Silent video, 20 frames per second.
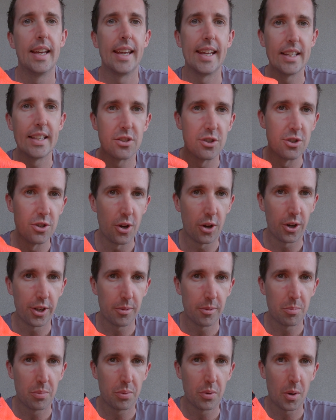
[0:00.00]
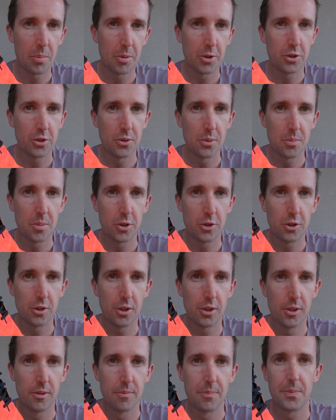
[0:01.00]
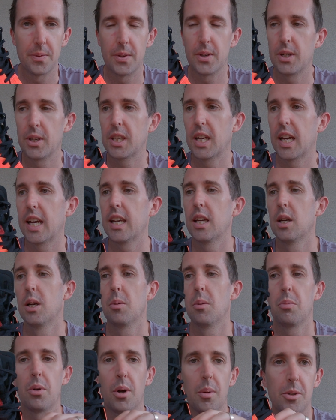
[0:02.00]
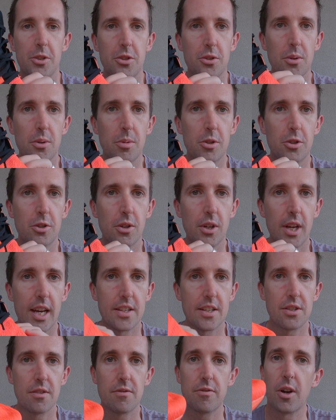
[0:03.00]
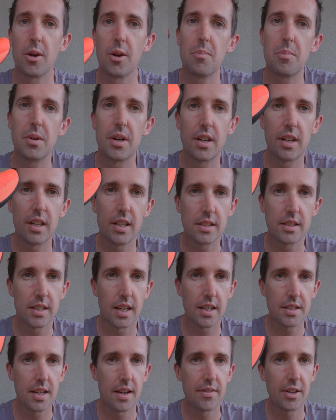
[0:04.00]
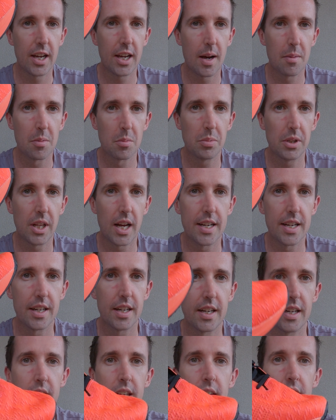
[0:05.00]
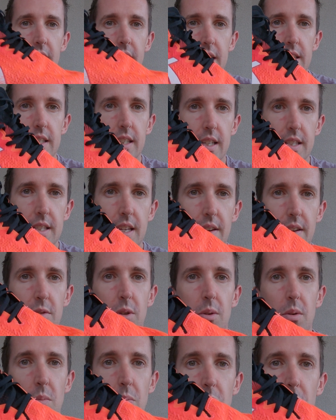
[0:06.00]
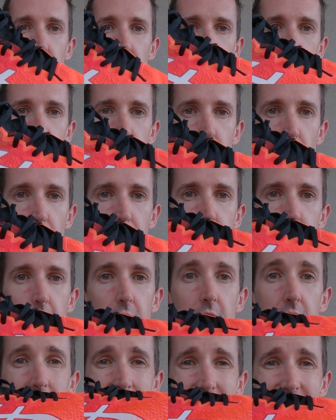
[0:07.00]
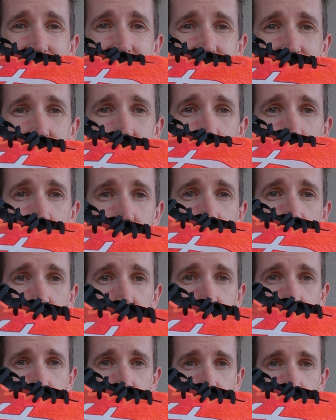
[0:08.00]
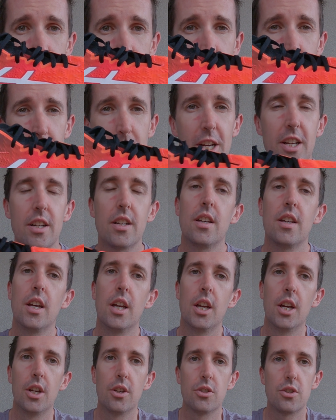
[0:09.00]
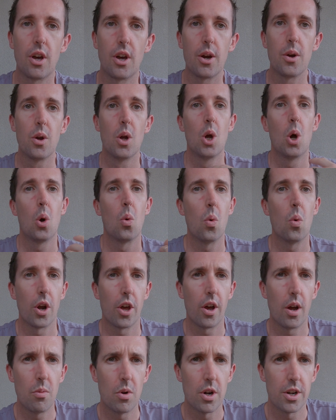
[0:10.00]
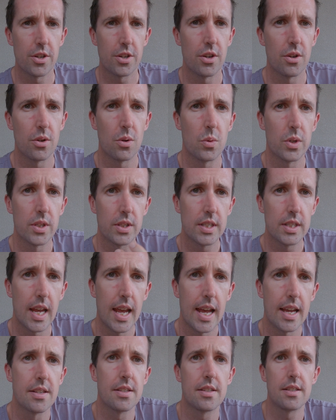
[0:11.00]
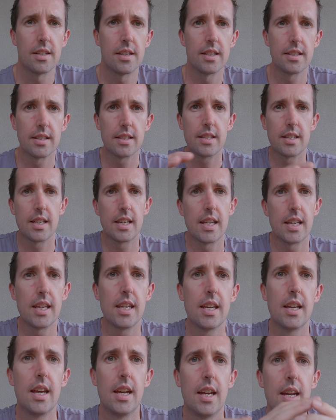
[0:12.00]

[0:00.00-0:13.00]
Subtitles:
it's not a proper super shoe, okay? Proper super shoe has the foam, but it does have a carbon plate in it, does have the pretty good geometry, and it does have a fairly decent foam in it. So what I wanted to do was test and see,